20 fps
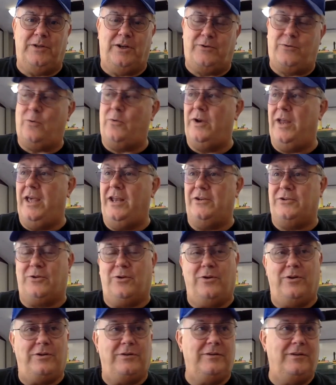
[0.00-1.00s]
a tornado is
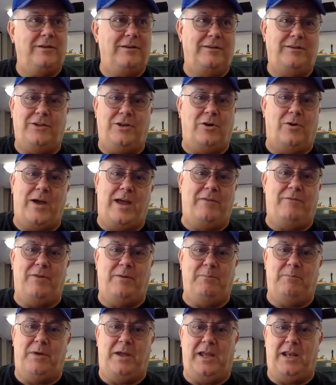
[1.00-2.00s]
you don't have
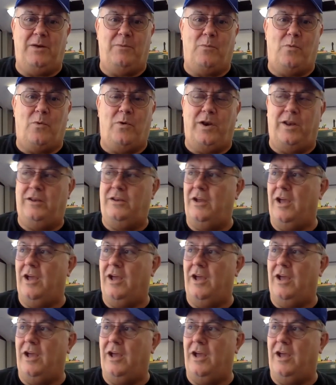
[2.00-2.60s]
any warning.